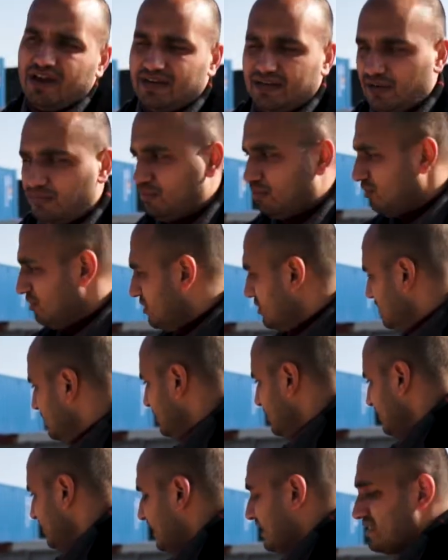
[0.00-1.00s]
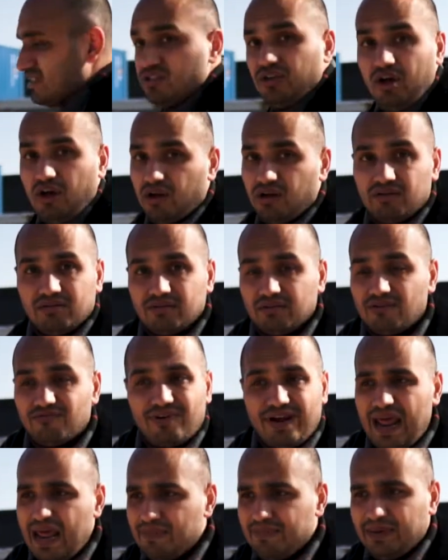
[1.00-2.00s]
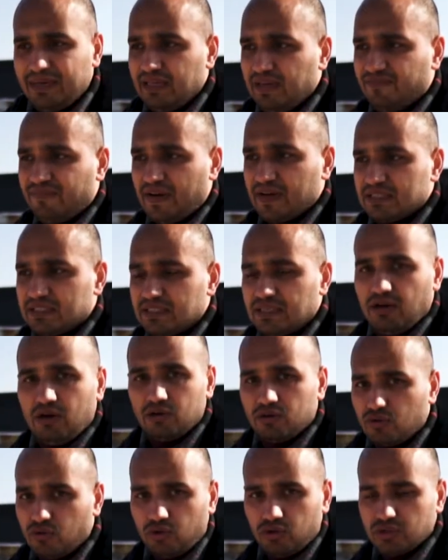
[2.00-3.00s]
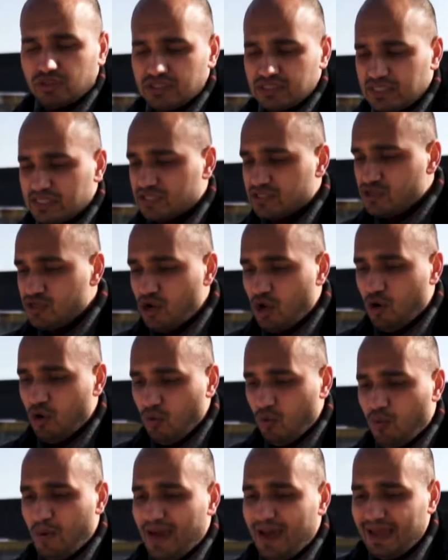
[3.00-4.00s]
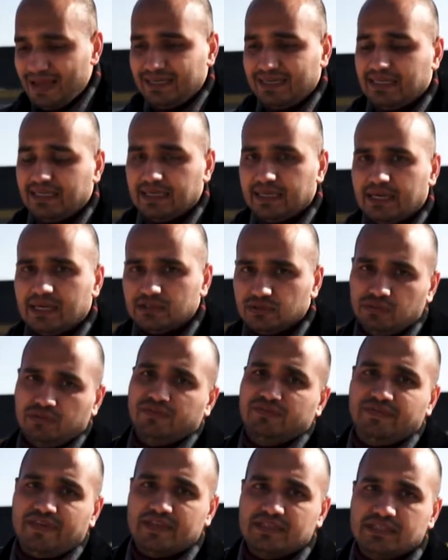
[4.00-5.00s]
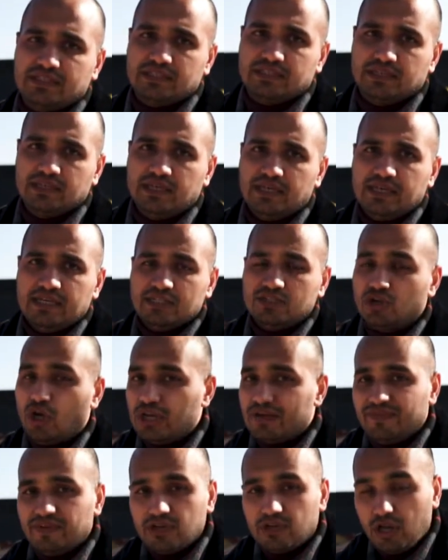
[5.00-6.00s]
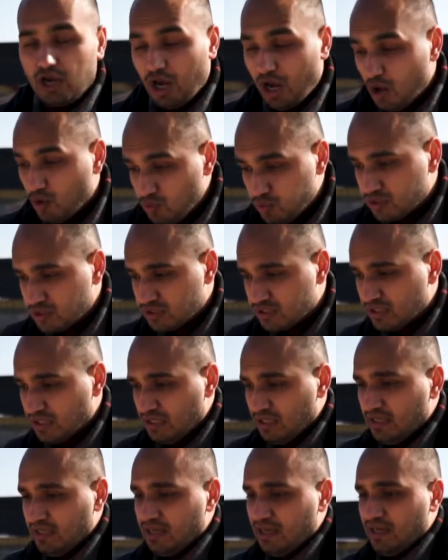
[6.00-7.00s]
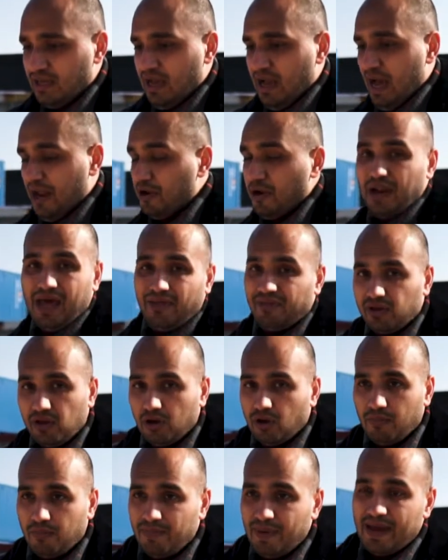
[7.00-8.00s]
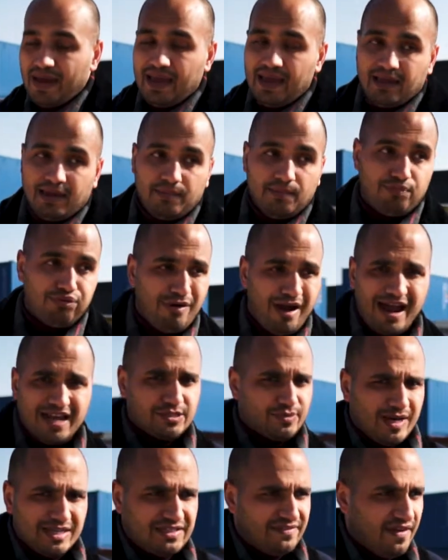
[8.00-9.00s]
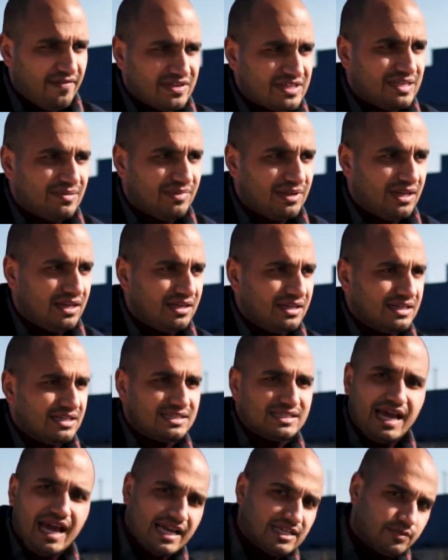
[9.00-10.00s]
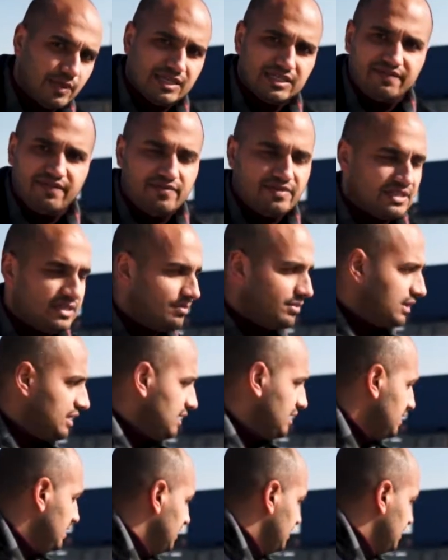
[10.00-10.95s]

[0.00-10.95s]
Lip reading: now, but it's not. The reliability factor on Corsas is nowhere near as good as Fiestas. It's not even close. I don't know how they can compare. Price-wise, they're very similar. Size-wise, they're very similar.